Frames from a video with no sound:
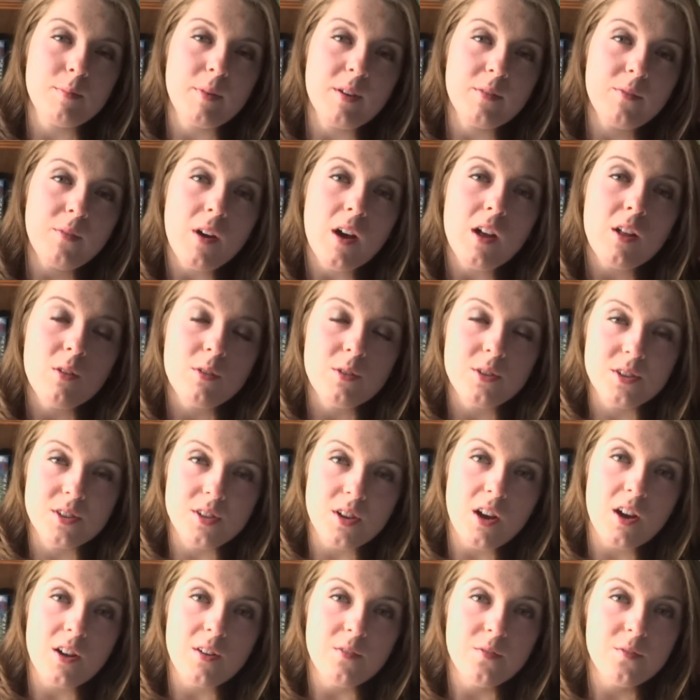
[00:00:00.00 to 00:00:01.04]
followers
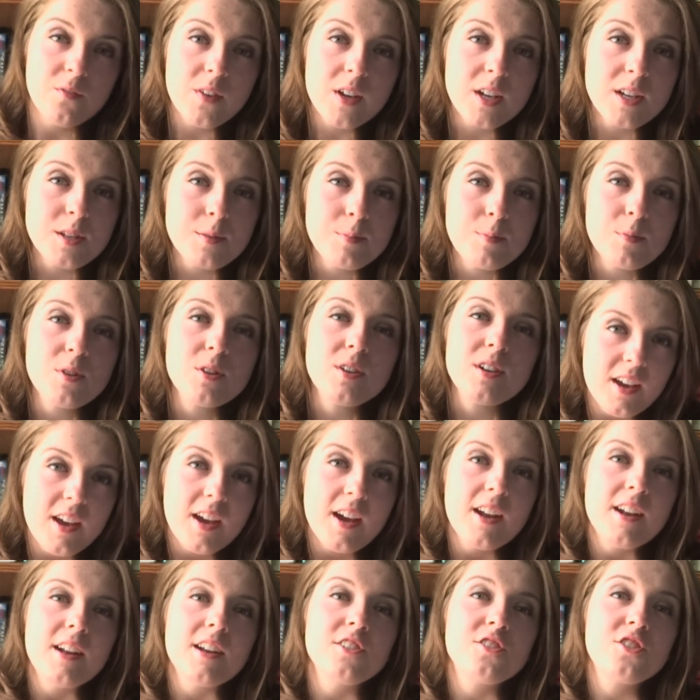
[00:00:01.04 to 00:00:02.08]
on Facebook,
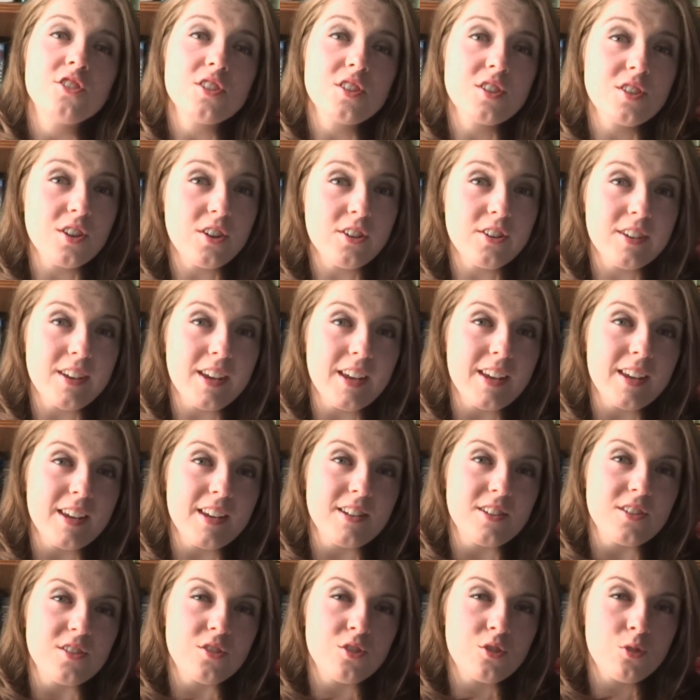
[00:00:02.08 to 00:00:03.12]
and I just started getting
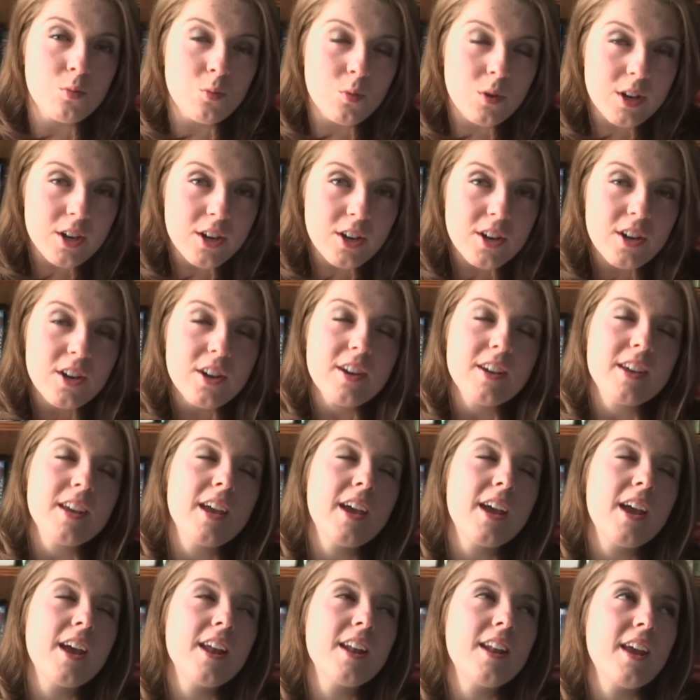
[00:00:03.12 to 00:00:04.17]
into Twitter
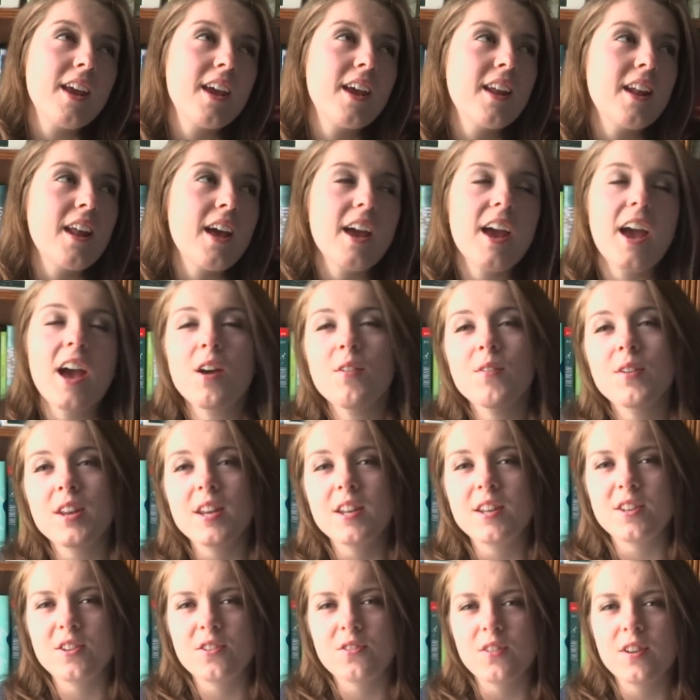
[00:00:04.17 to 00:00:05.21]
again, and I have an
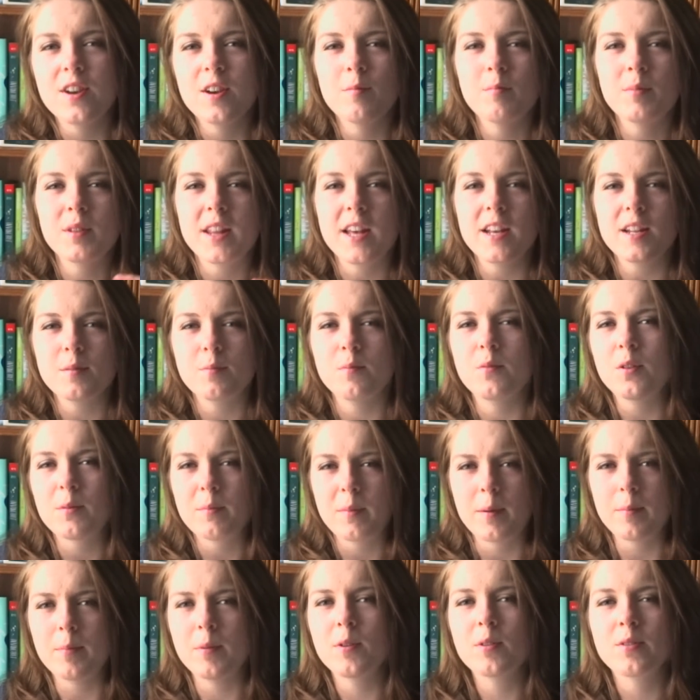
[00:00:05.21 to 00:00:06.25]
Instagram, but that's more
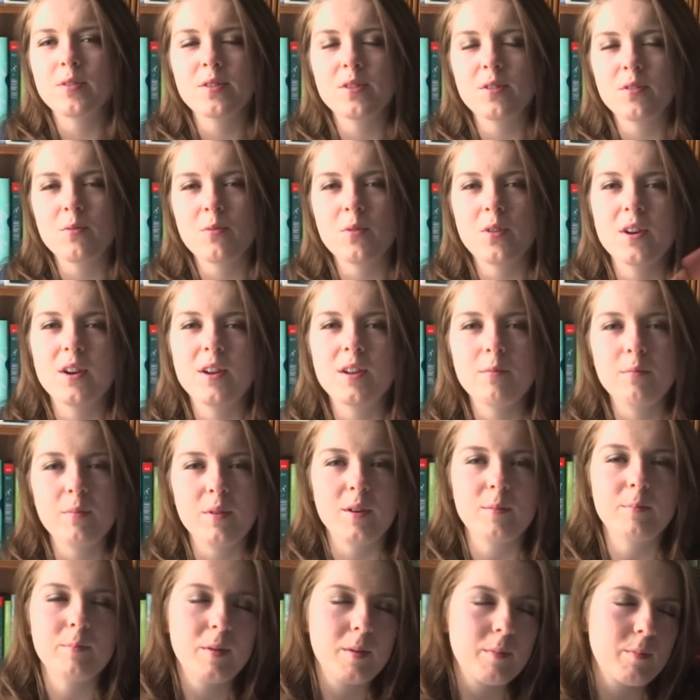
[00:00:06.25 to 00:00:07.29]
my personal one,
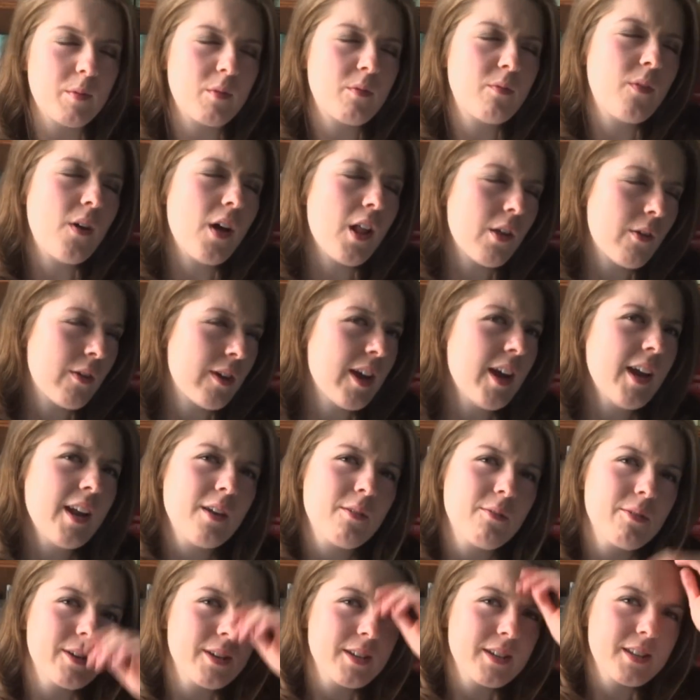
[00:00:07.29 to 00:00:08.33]
but people follow it
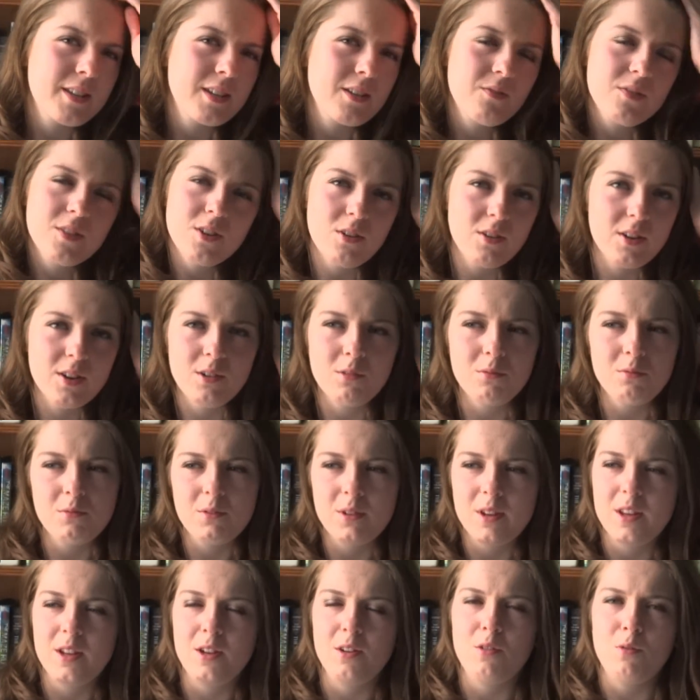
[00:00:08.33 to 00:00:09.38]
anyways, even though I don't
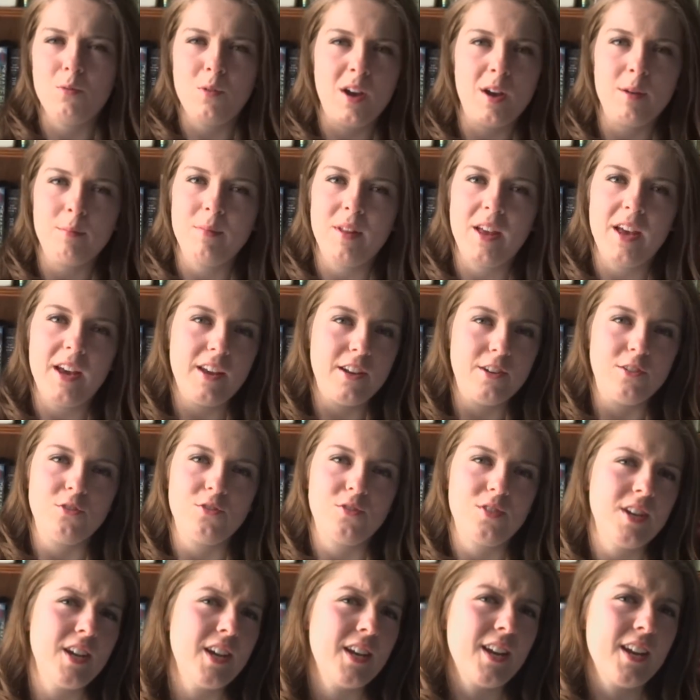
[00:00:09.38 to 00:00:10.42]
really know why I'm not
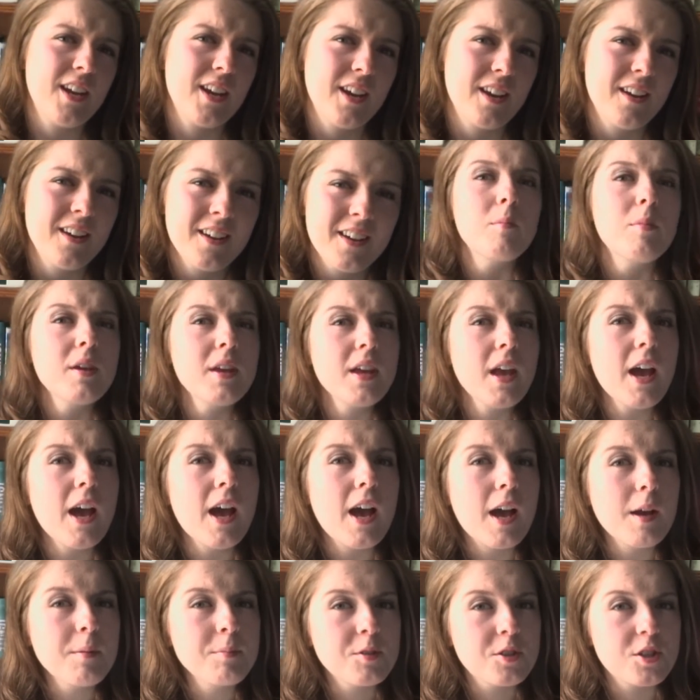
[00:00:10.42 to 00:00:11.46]
entertaining. But yeah,
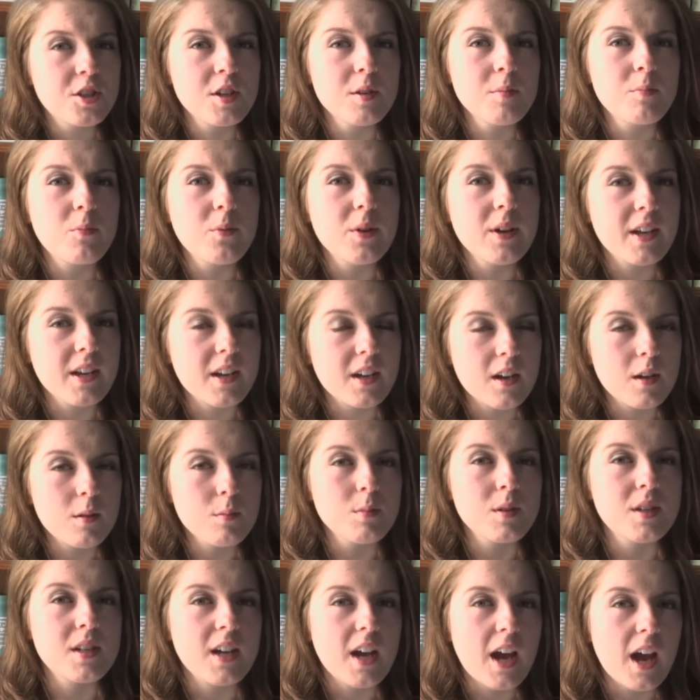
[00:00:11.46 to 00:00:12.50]
I'm cheap when it
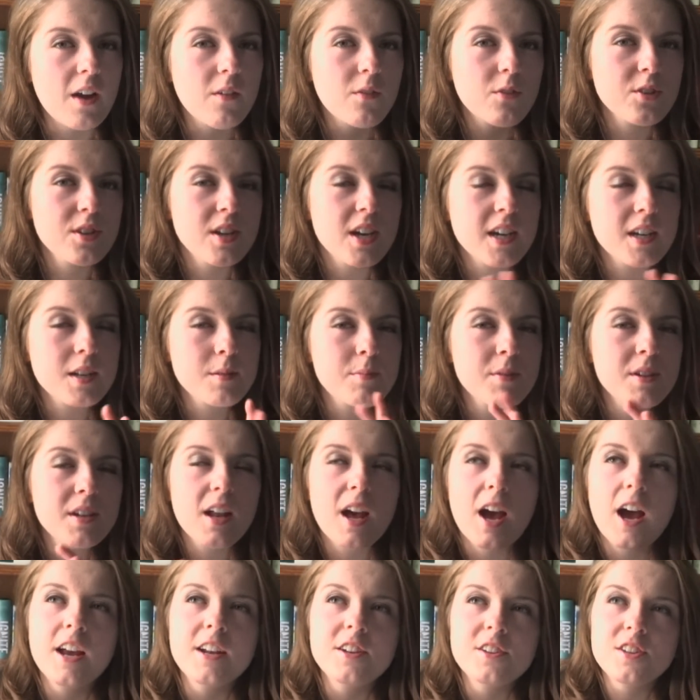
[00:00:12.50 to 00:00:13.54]
comes to advertisement.
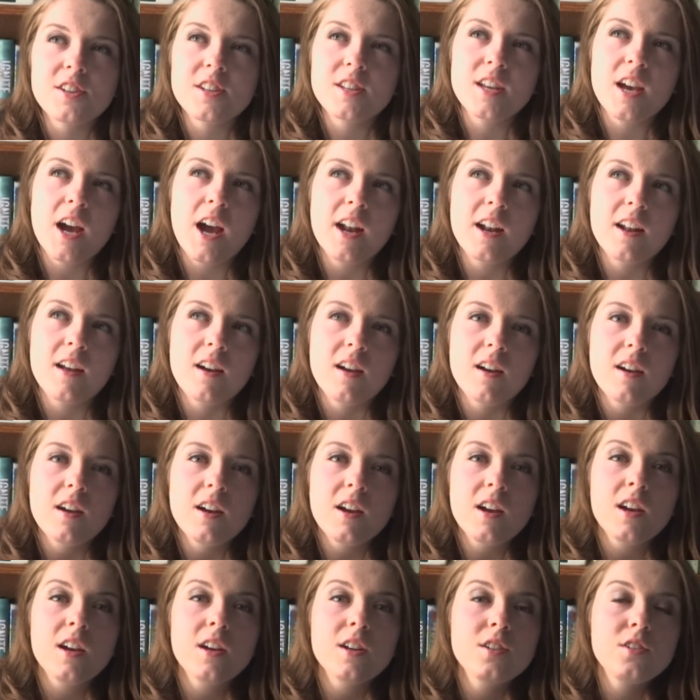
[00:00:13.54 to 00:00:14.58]
I just kind of
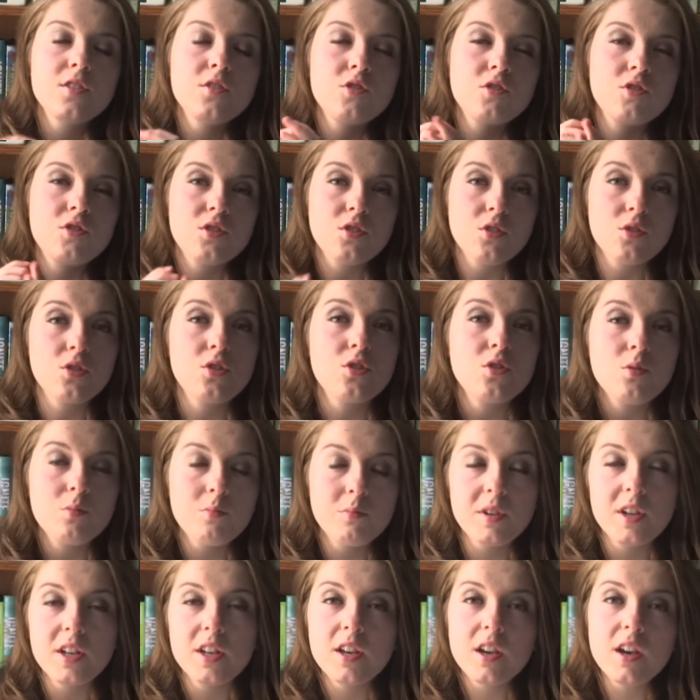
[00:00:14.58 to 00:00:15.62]
do social
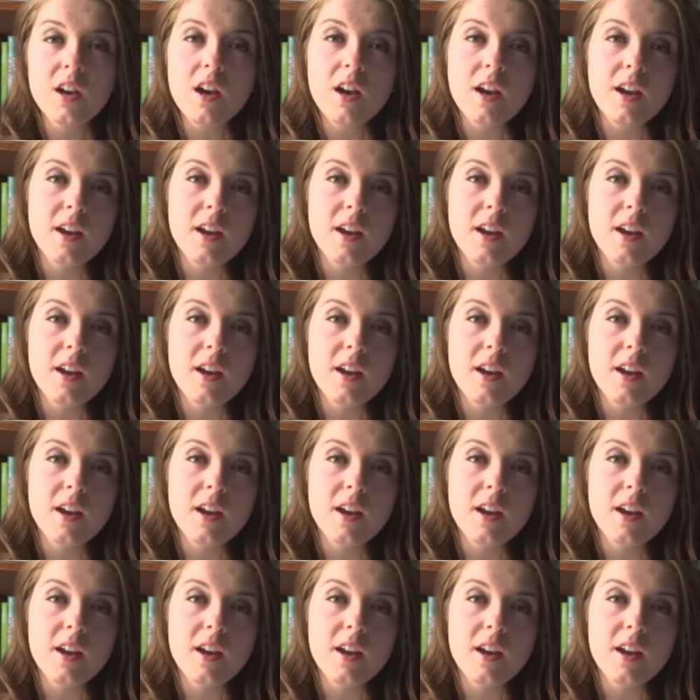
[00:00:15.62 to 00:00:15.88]
media,